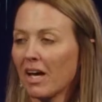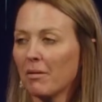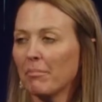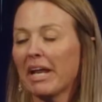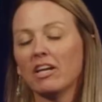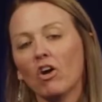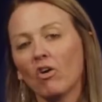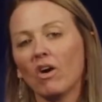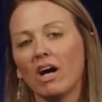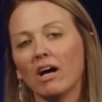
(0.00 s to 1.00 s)
But I
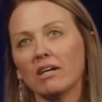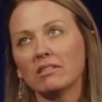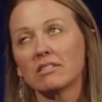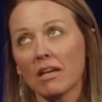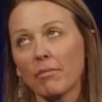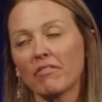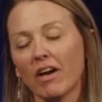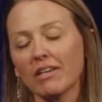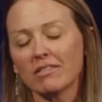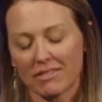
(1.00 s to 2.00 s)
know some of
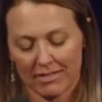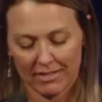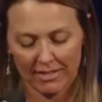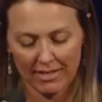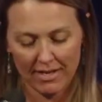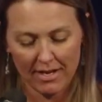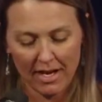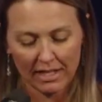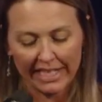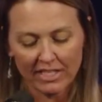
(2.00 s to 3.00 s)
us
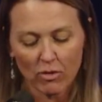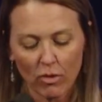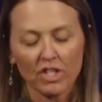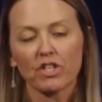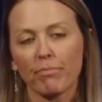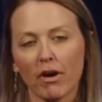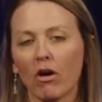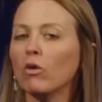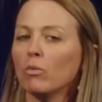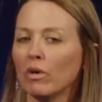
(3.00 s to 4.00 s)
like to worship our
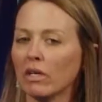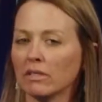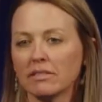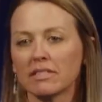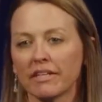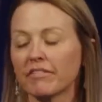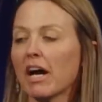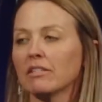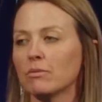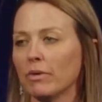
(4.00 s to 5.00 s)
own will instead of
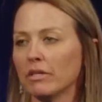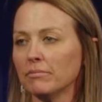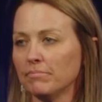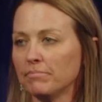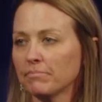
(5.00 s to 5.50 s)
God's will.